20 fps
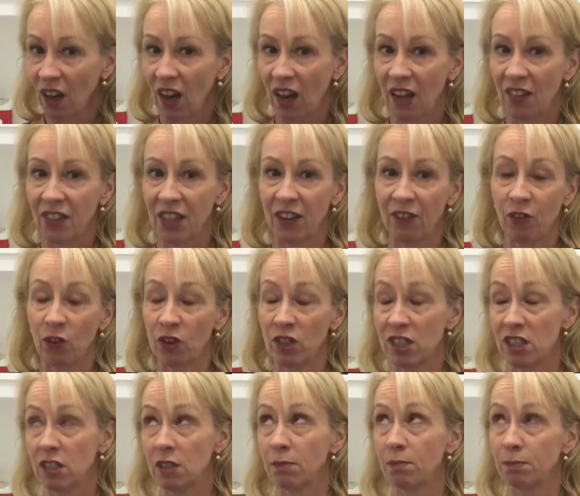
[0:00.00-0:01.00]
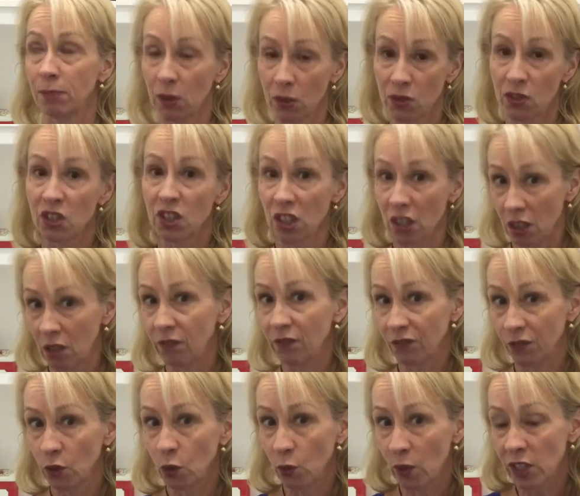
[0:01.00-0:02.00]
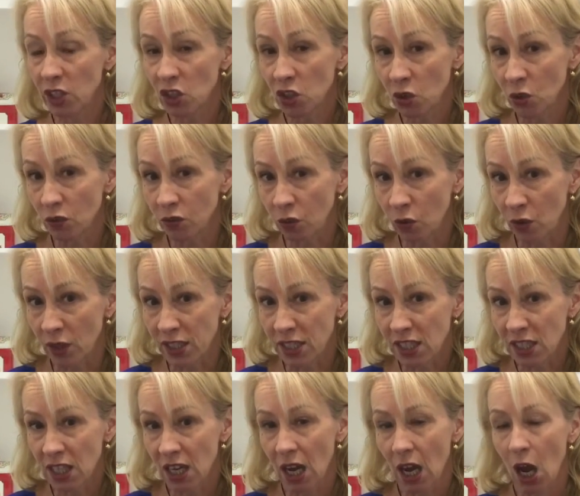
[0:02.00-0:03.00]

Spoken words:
and therefore it's the most influential voice,